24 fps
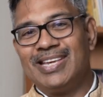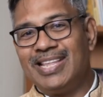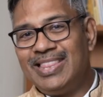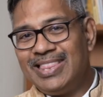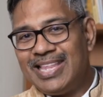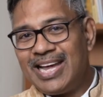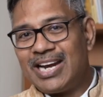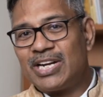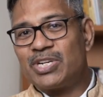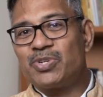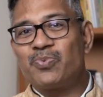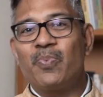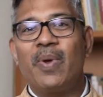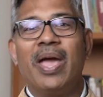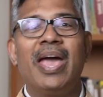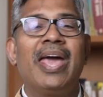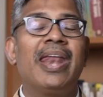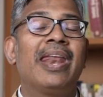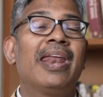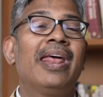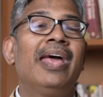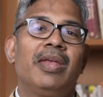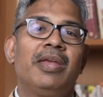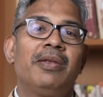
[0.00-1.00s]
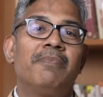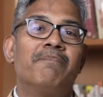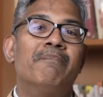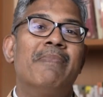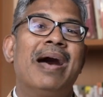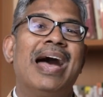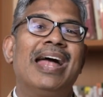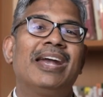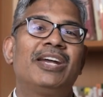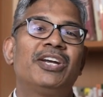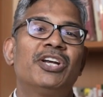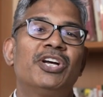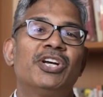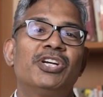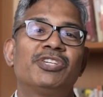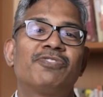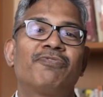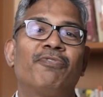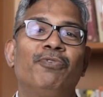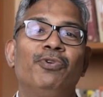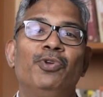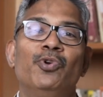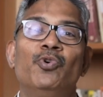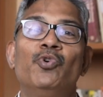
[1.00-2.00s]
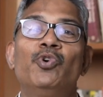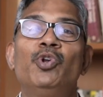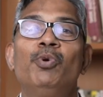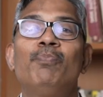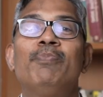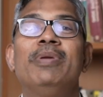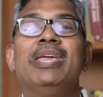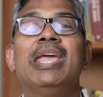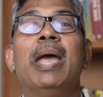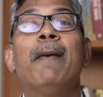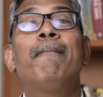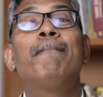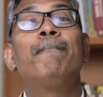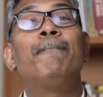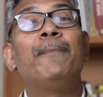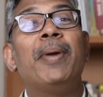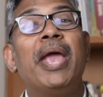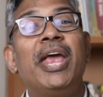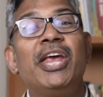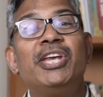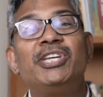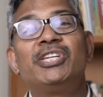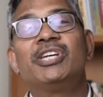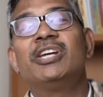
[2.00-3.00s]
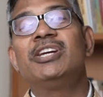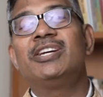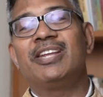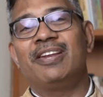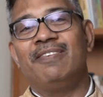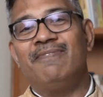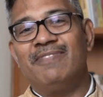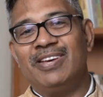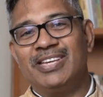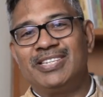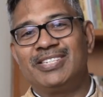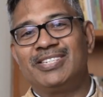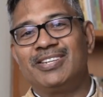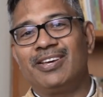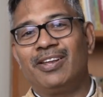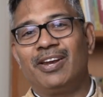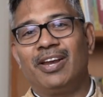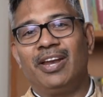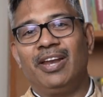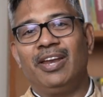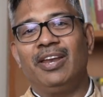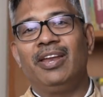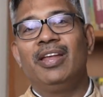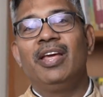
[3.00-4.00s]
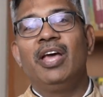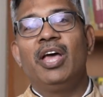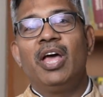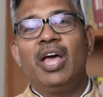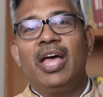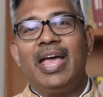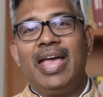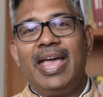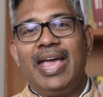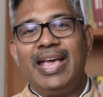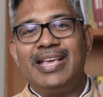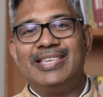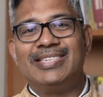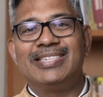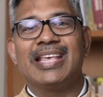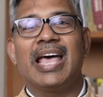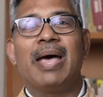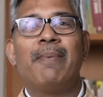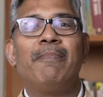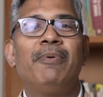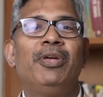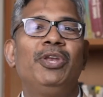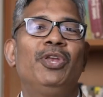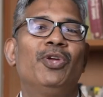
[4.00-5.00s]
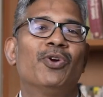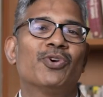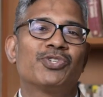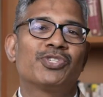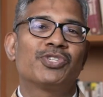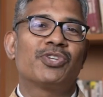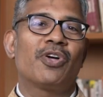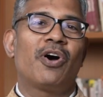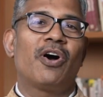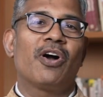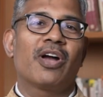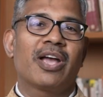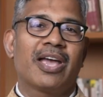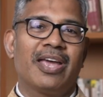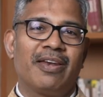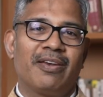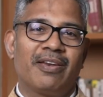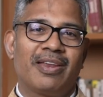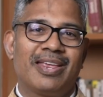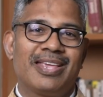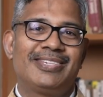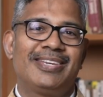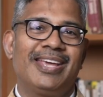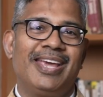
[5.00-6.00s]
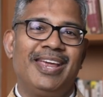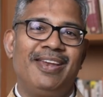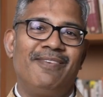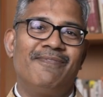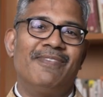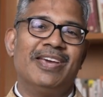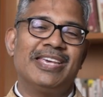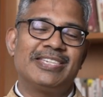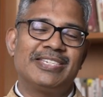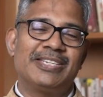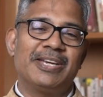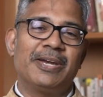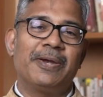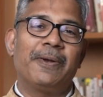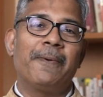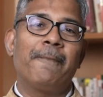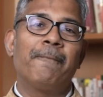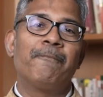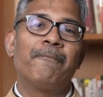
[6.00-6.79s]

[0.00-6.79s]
And that's where it matters for you to be a patient investor and examine your stock and stay invested.